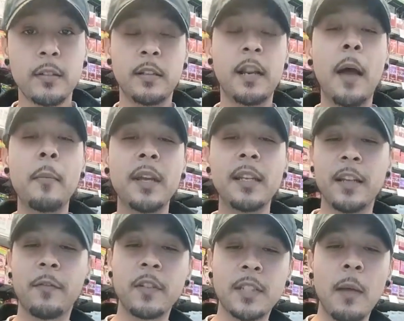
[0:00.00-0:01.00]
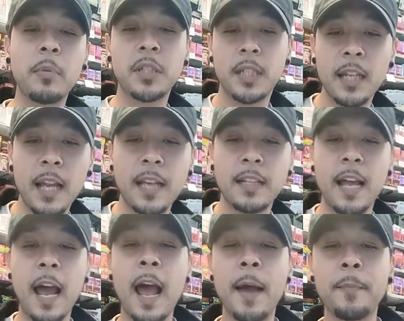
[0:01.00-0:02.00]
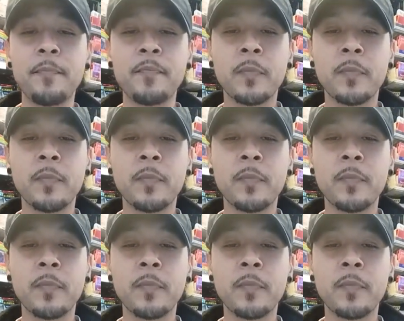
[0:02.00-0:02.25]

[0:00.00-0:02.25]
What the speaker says: You know what I mean? Different type of shit like that.